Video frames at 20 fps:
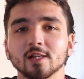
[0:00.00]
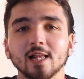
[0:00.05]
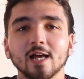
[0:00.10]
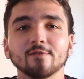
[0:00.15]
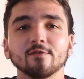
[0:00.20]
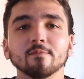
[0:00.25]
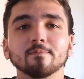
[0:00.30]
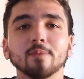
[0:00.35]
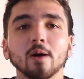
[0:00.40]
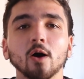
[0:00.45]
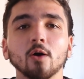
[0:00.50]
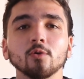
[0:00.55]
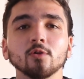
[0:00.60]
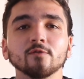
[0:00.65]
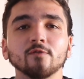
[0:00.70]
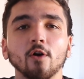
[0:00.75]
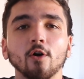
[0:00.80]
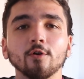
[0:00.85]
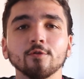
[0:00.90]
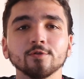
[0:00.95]
They'll have a bowl
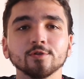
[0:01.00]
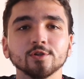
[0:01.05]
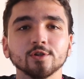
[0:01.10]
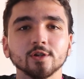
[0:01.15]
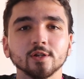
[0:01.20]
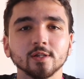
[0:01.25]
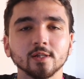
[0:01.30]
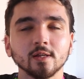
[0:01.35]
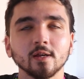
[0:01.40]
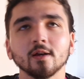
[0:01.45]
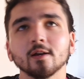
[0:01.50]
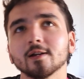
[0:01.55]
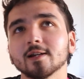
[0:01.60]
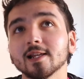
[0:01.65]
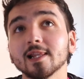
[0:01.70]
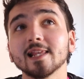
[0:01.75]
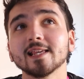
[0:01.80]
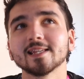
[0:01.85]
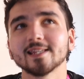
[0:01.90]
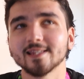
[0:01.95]
of oranges
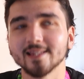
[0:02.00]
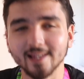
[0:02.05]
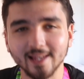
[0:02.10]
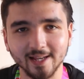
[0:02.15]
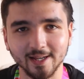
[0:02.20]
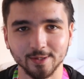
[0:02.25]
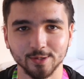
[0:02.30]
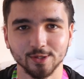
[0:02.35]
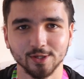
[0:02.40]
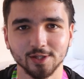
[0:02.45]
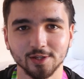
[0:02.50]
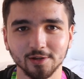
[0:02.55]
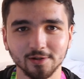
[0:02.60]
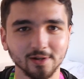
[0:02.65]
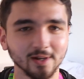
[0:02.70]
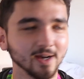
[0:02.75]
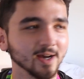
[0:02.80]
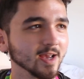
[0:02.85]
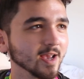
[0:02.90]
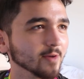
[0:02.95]
glistening in the
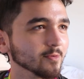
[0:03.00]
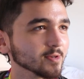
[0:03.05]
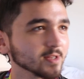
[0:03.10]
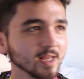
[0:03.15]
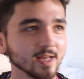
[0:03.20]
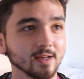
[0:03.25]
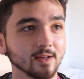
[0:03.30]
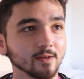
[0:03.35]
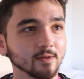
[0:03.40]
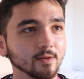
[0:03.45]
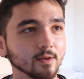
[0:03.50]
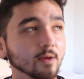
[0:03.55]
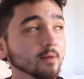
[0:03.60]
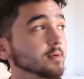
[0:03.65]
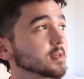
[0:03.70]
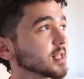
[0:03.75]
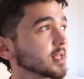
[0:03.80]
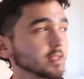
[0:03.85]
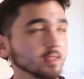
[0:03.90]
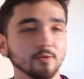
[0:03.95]
sunlight. It was like
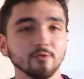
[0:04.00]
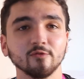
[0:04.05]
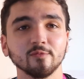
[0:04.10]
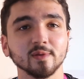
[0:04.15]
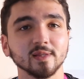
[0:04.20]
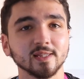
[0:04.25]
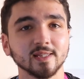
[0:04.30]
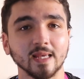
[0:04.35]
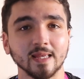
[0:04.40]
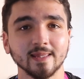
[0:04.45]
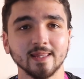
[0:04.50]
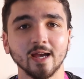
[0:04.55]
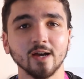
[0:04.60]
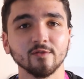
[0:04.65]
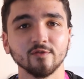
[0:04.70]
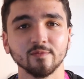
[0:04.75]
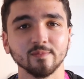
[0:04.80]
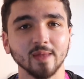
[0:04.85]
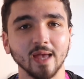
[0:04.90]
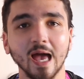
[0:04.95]
they've been sent down
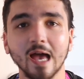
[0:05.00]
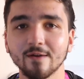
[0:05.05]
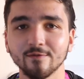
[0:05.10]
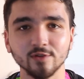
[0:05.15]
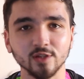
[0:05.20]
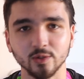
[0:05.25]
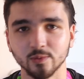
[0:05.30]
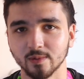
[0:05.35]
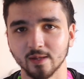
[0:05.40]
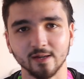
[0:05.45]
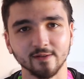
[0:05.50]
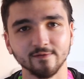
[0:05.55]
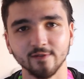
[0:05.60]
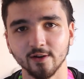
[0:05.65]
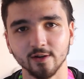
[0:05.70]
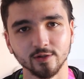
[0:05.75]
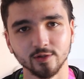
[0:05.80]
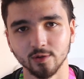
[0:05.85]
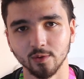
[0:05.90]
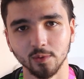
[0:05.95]
from the heavens when I
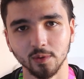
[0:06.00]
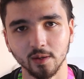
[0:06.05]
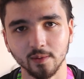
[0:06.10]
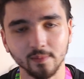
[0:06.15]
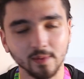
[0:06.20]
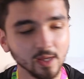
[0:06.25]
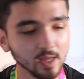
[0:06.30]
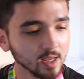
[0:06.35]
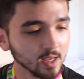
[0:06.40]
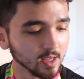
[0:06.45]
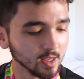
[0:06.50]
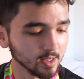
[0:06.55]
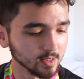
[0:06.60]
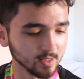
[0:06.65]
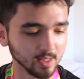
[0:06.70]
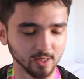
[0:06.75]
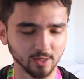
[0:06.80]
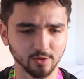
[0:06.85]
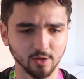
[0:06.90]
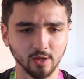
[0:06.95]
first saw them.
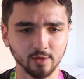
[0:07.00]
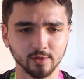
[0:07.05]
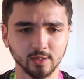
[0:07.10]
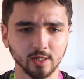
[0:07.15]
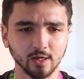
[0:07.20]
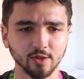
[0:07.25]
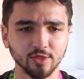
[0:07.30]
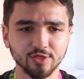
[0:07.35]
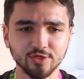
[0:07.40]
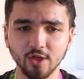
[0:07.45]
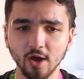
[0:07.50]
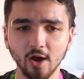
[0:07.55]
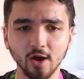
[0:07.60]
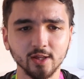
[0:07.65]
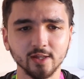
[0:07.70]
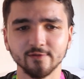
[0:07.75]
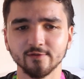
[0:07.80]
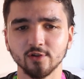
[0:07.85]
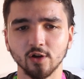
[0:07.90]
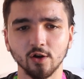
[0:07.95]
It's like a
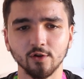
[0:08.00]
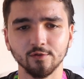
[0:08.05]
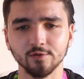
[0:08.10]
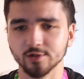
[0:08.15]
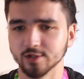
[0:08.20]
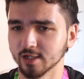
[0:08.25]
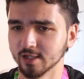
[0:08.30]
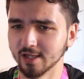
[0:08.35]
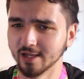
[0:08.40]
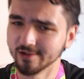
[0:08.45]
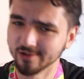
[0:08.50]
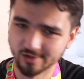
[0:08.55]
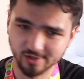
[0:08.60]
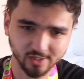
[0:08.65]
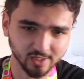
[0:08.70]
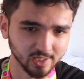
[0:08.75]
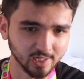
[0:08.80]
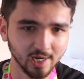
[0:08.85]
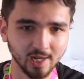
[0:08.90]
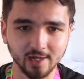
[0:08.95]
third of an orange that they
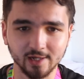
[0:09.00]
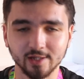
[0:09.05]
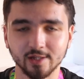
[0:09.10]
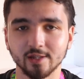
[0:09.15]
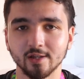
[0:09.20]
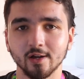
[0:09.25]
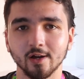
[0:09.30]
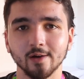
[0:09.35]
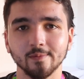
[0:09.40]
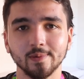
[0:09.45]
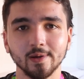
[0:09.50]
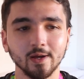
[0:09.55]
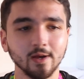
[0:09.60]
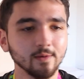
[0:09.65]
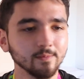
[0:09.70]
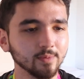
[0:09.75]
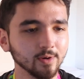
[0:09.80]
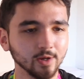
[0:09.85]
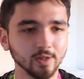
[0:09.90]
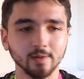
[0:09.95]
just sliced up,
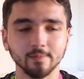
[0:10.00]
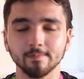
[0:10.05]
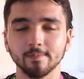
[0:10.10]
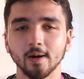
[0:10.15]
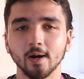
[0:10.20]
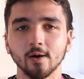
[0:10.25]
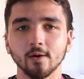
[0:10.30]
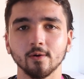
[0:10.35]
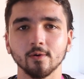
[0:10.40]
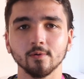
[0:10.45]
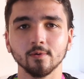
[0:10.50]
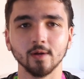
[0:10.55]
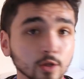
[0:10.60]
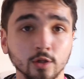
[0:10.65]
put in a bowl.